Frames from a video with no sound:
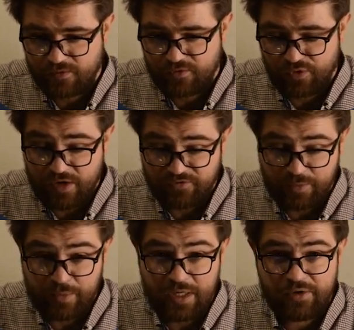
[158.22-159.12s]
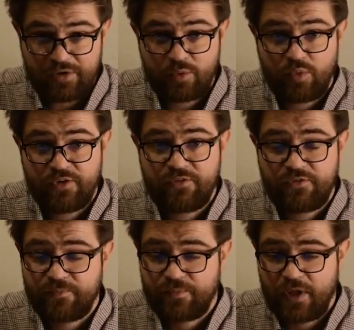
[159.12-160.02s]
If you're unfamiliar
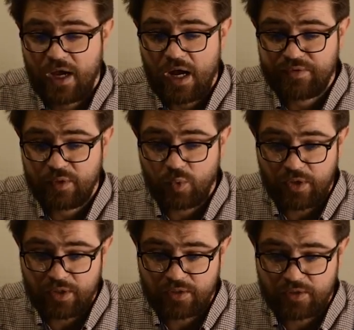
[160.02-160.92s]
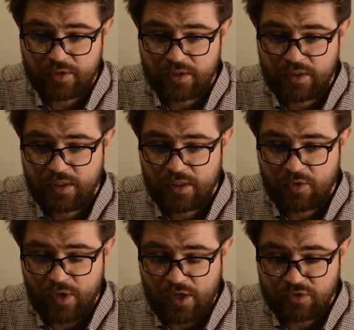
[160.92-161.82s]
with how they work
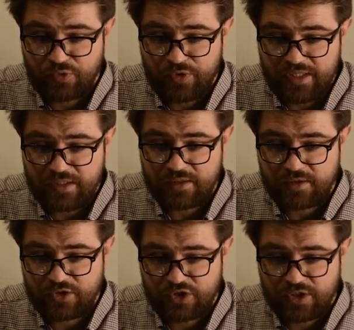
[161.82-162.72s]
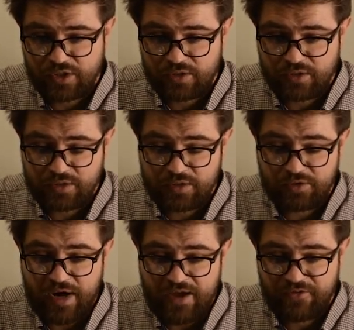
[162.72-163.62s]
or how to read the
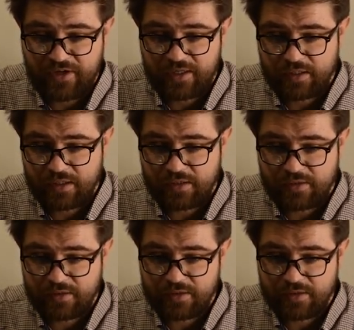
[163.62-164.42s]
graphic and